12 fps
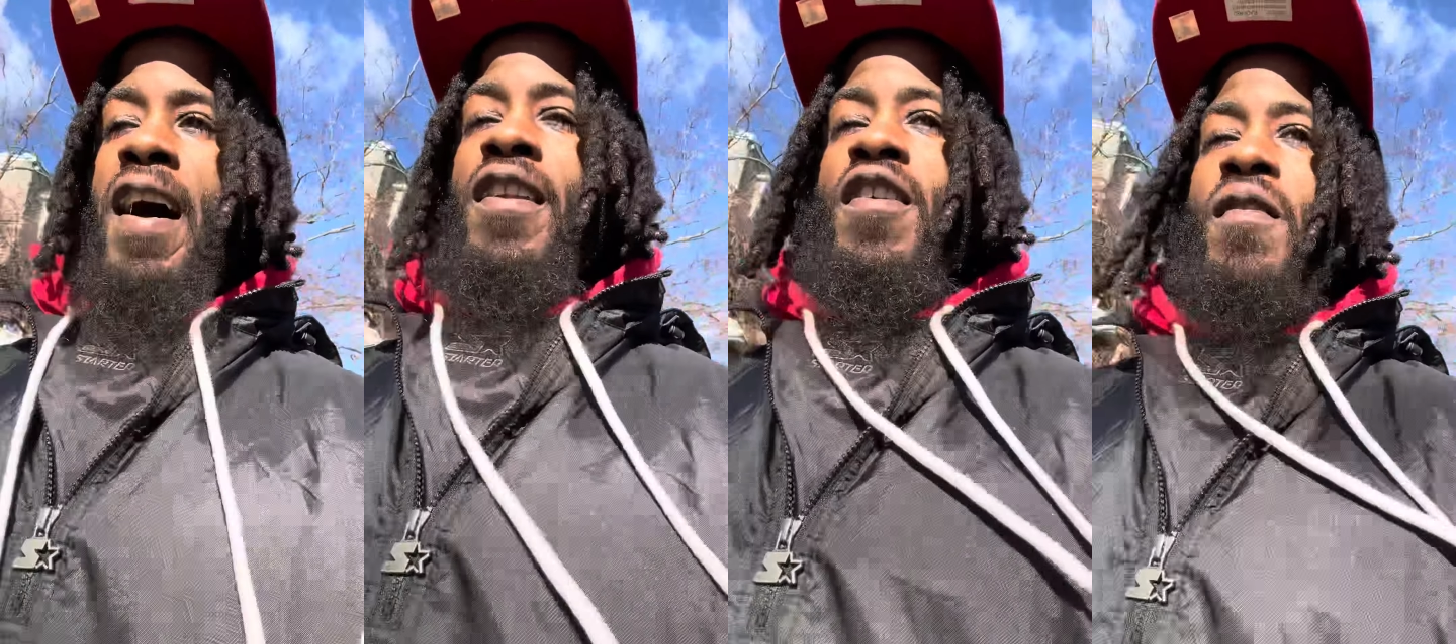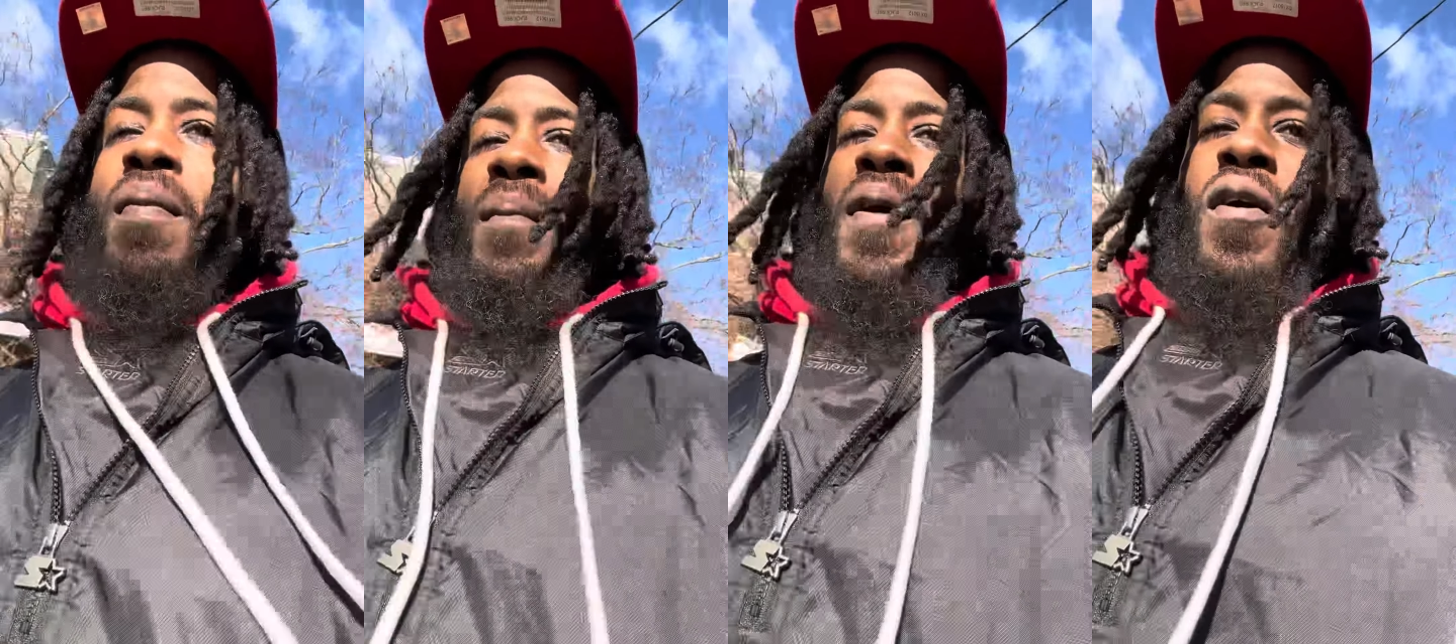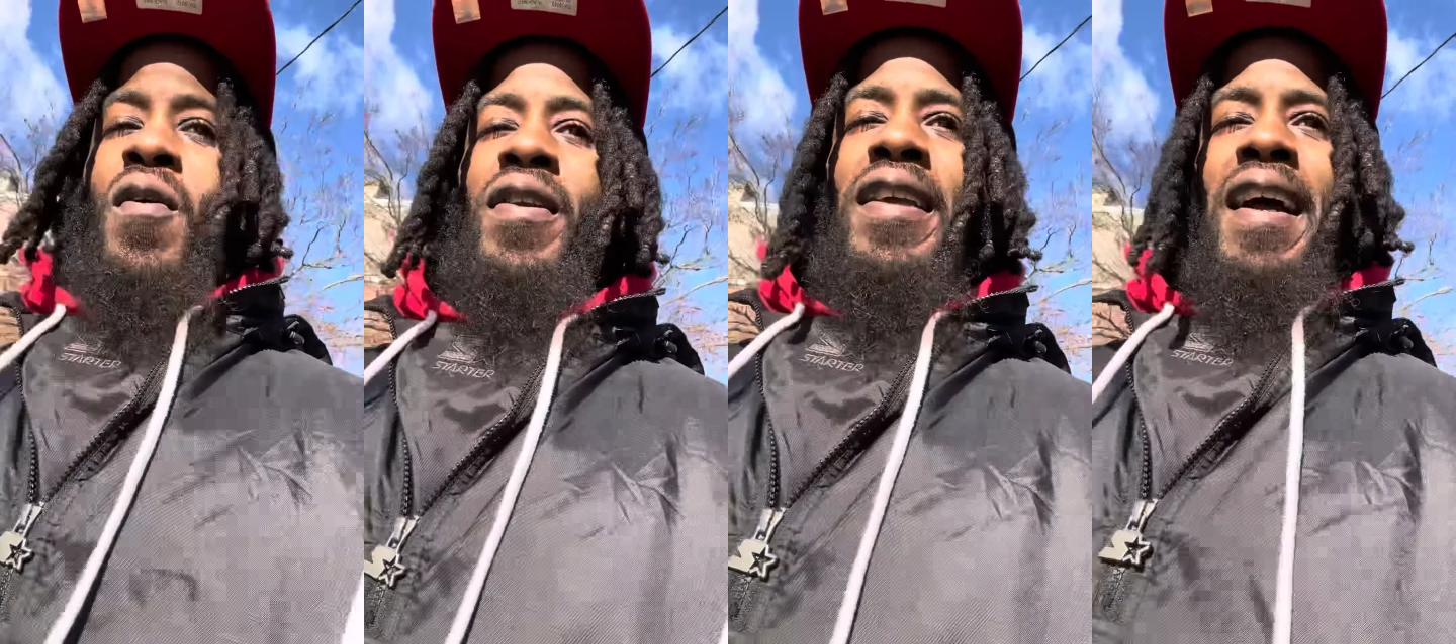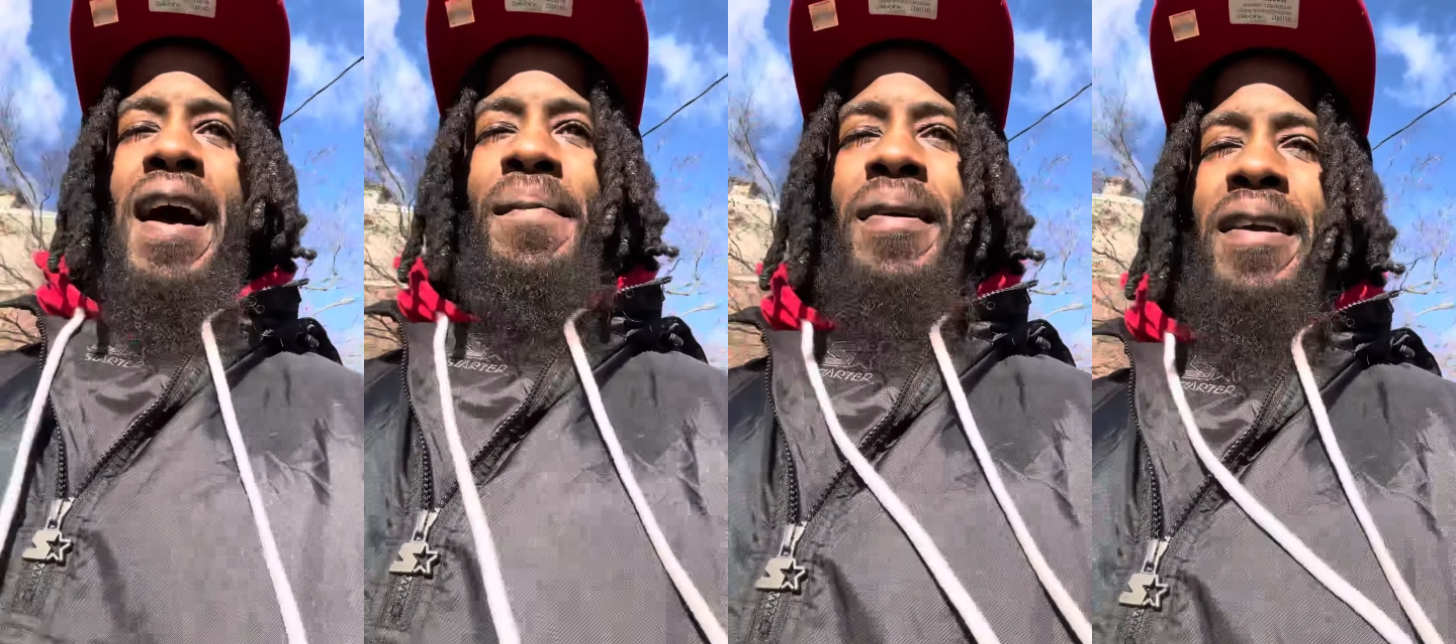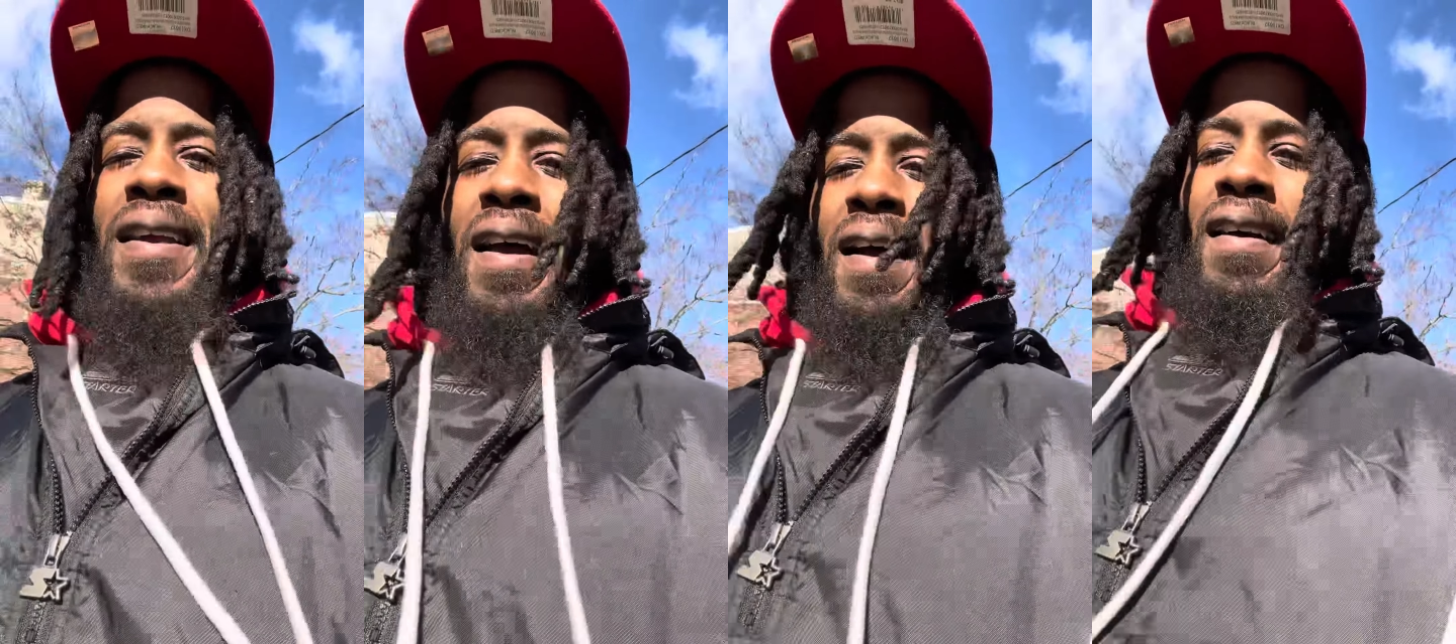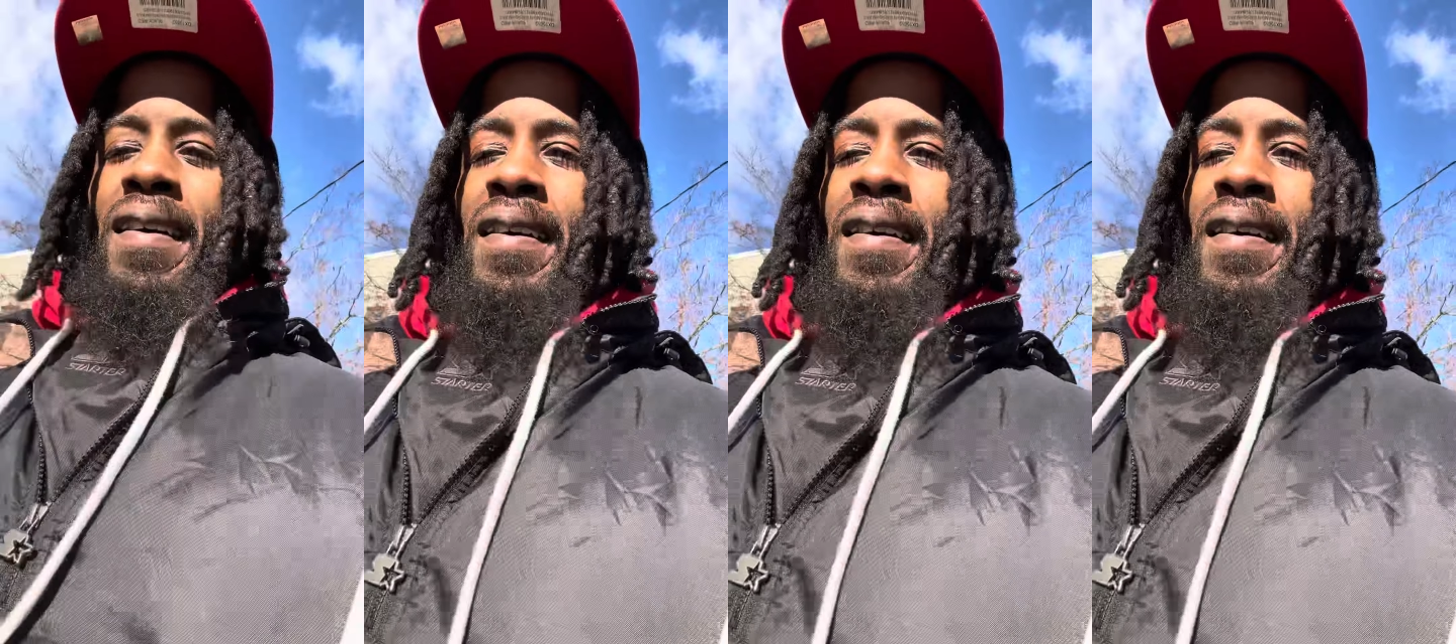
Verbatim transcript: learned by my only Abba Yah